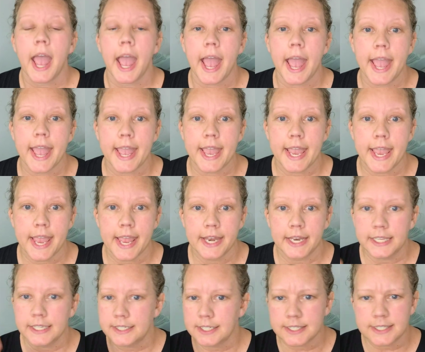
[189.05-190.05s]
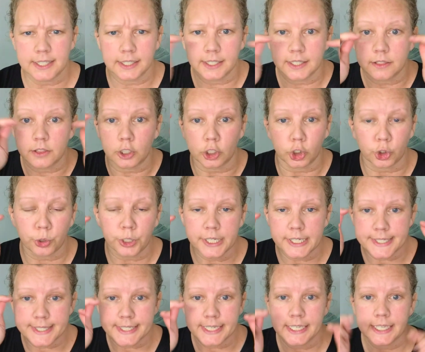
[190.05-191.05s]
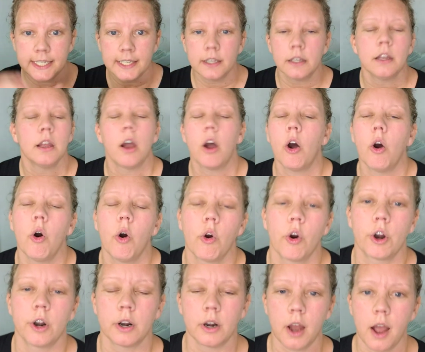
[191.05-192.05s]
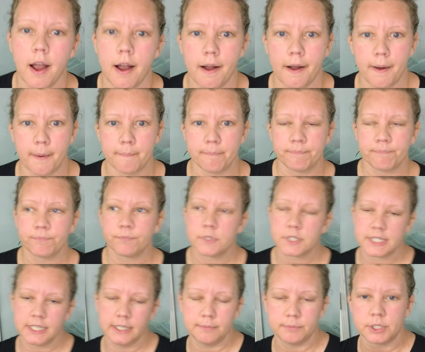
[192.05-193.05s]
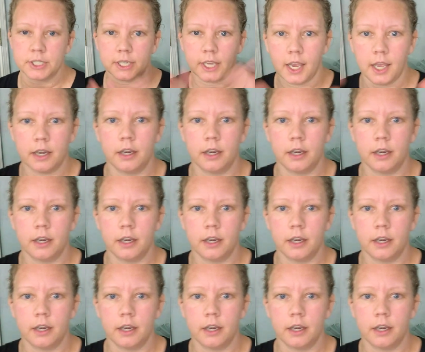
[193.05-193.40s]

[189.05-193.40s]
and it doesn't get the creasing or seem to kind